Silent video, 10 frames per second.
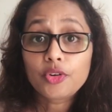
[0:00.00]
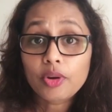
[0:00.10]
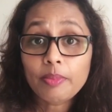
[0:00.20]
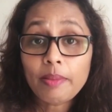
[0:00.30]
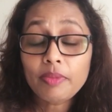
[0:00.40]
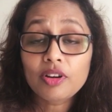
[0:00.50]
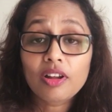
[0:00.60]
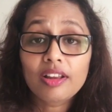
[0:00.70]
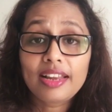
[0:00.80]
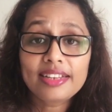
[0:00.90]
Remember,
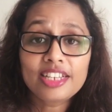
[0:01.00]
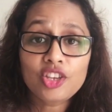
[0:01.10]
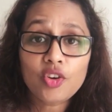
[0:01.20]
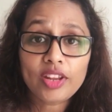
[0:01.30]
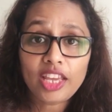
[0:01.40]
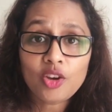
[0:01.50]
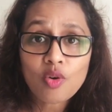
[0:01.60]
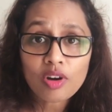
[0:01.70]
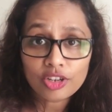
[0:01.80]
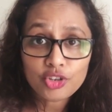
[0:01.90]
letting your ego
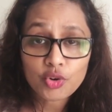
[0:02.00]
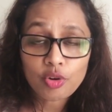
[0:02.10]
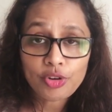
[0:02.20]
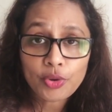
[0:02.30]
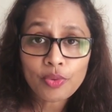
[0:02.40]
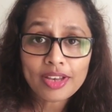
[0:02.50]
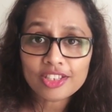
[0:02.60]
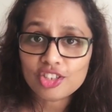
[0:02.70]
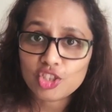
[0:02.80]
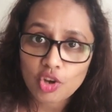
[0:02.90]
control you is
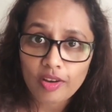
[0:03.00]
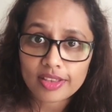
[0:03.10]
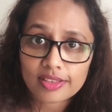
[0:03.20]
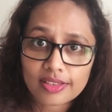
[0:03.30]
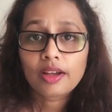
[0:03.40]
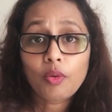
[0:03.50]
a choice.